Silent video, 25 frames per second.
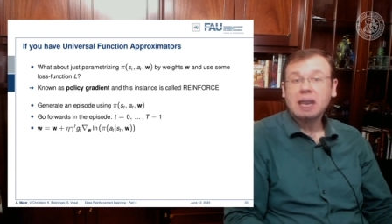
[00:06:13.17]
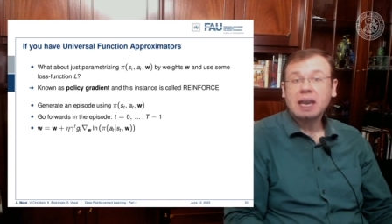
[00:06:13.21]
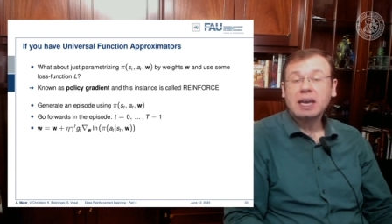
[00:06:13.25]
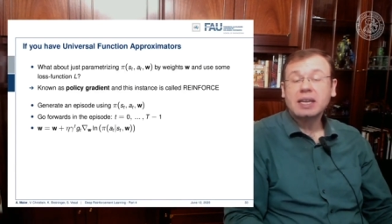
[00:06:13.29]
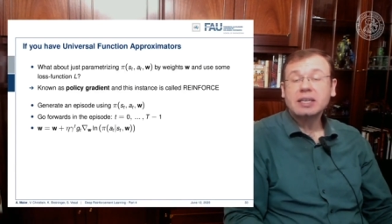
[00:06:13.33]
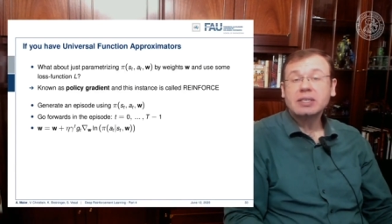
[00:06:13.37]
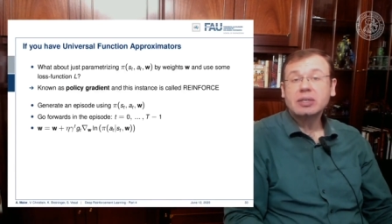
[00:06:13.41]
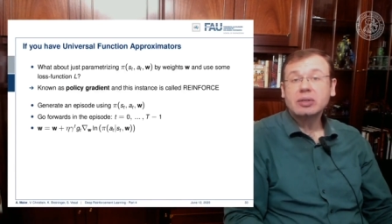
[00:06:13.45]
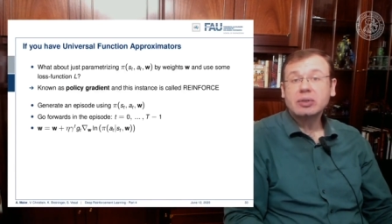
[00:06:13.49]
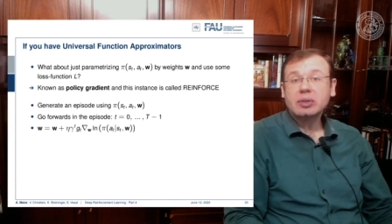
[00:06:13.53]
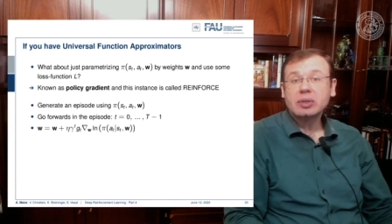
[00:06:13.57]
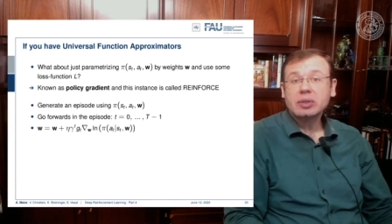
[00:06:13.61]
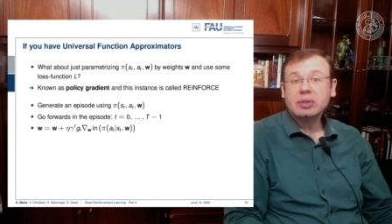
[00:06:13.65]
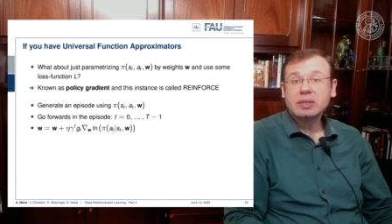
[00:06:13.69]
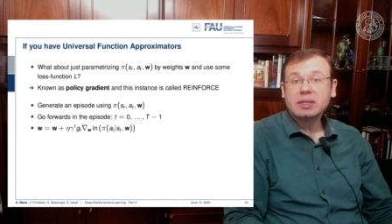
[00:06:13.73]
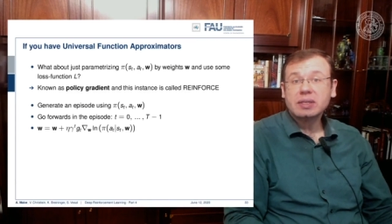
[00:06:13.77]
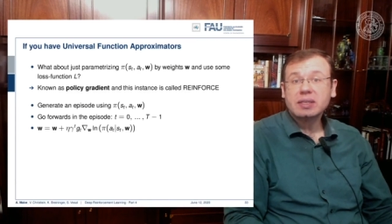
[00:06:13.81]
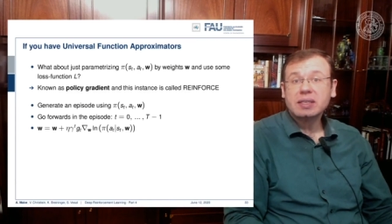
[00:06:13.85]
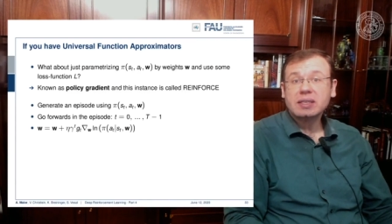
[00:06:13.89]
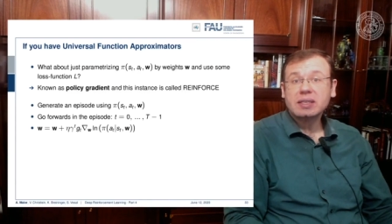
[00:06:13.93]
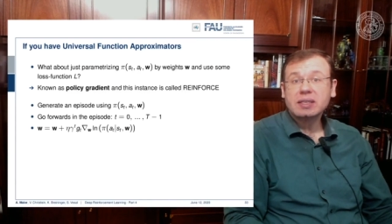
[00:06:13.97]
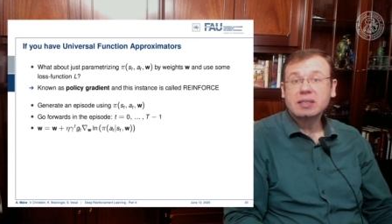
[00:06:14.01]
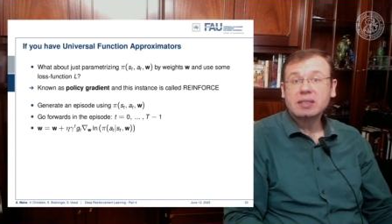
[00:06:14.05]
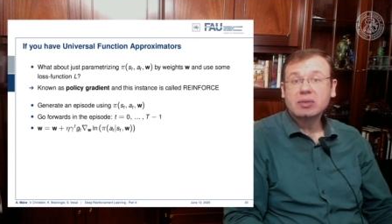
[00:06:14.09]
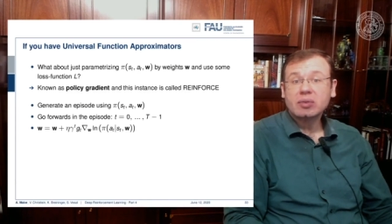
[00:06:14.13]
and you use
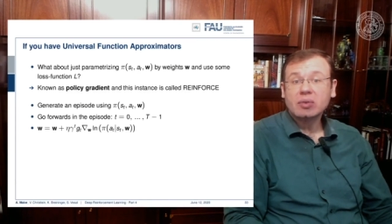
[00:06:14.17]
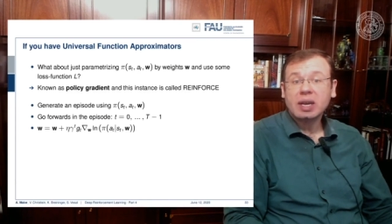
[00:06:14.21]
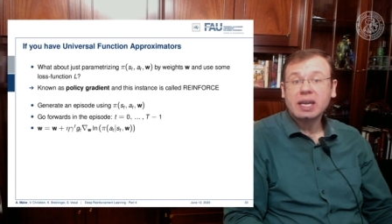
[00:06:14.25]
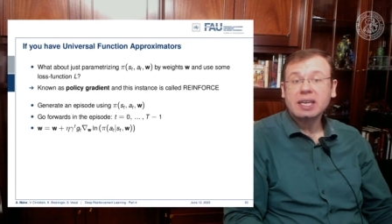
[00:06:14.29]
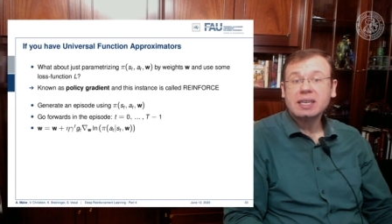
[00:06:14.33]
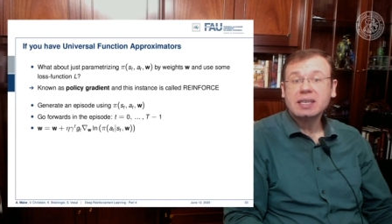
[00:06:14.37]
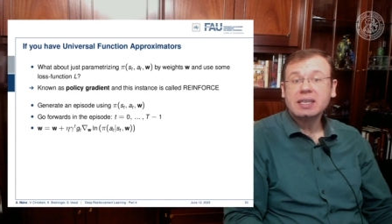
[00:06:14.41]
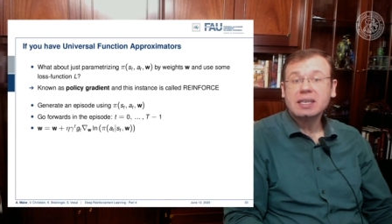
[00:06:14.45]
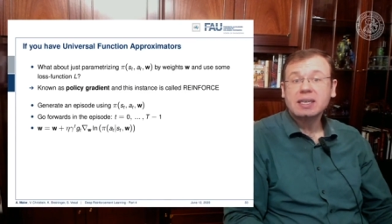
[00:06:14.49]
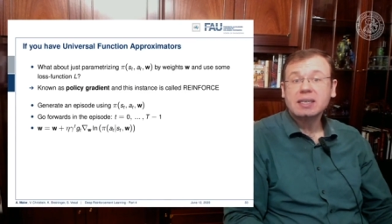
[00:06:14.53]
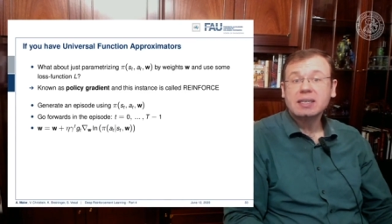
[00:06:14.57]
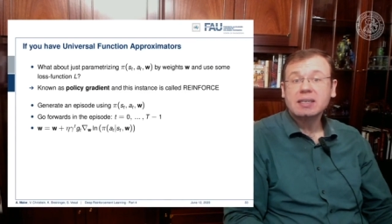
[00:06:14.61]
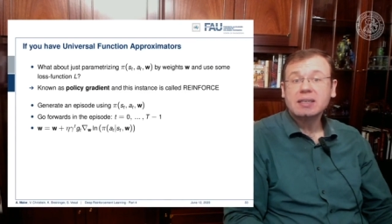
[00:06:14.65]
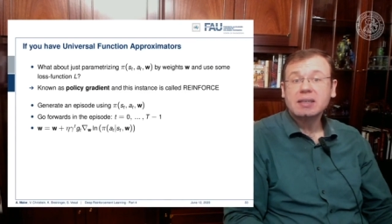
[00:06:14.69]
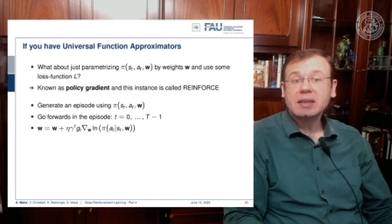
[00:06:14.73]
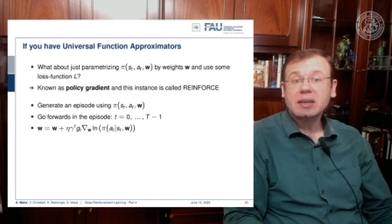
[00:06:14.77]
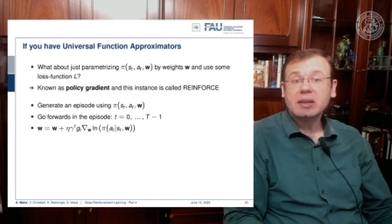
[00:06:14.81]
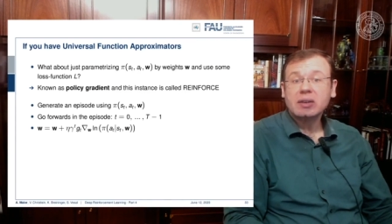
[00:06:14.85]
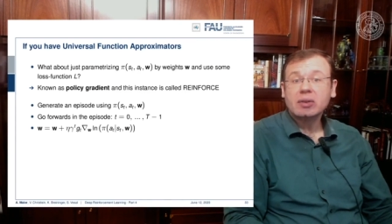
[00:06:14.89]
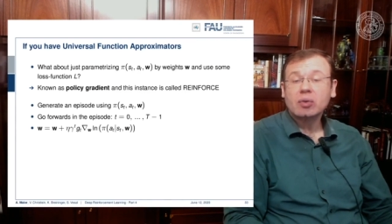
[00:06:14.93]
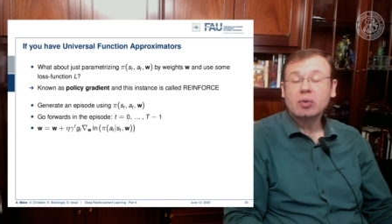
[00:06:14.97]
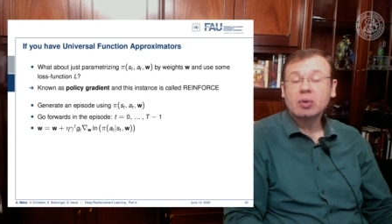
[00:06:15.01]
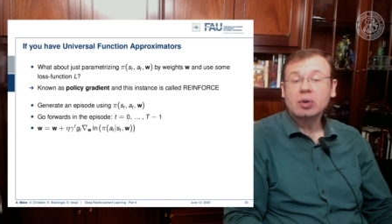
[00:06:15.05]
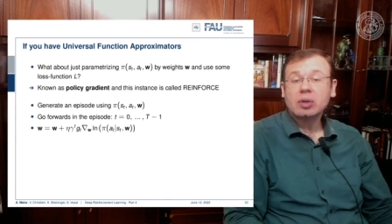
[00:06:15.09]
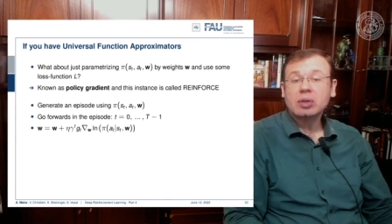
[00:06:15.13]
this gradient
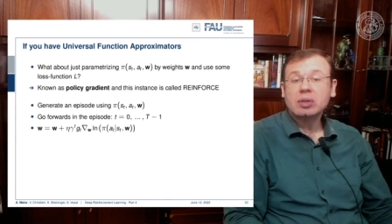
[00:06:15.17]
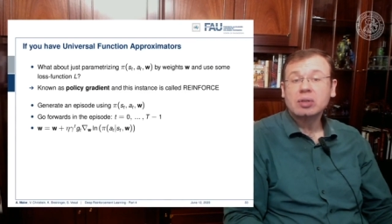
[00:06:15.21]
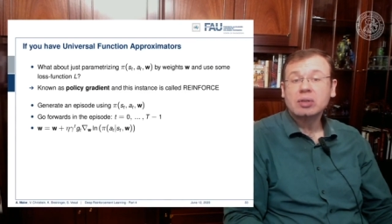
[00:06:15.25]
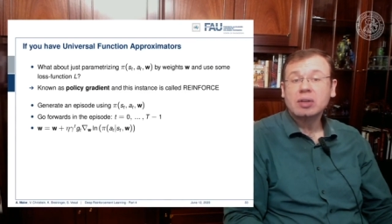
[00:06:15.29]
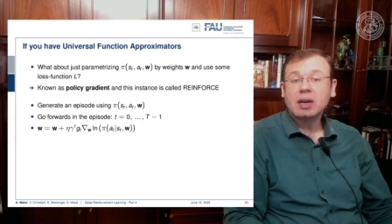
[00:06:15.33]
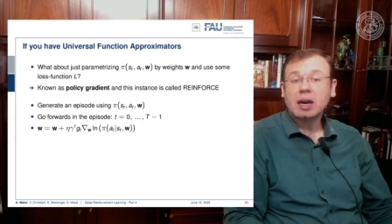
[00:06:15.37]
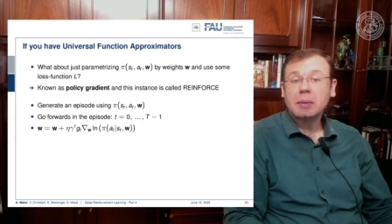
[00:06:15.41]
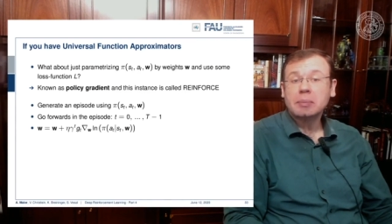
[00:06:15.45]
in order to